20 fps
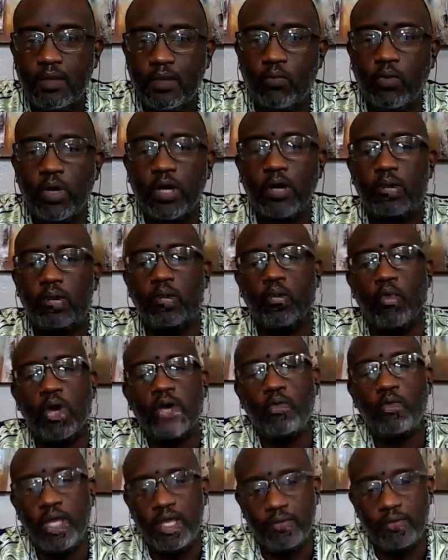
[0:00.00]
Well, one
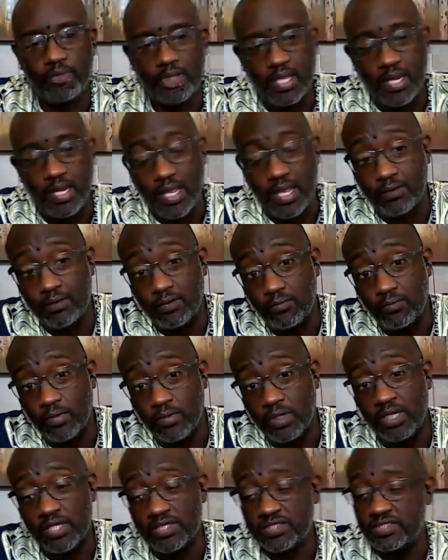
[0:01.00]
way it played out
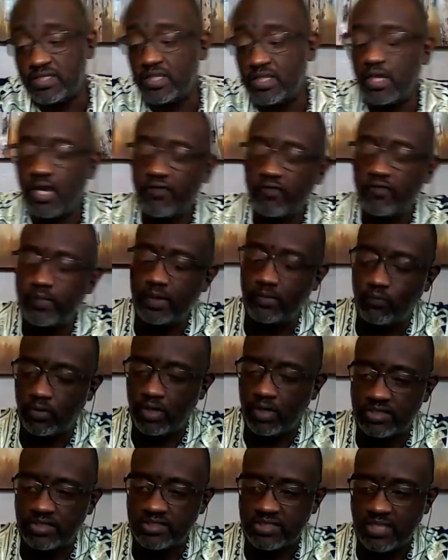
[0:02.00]
was the government
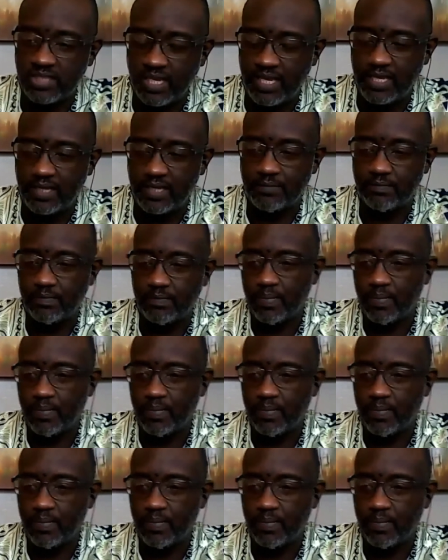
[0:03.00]
was a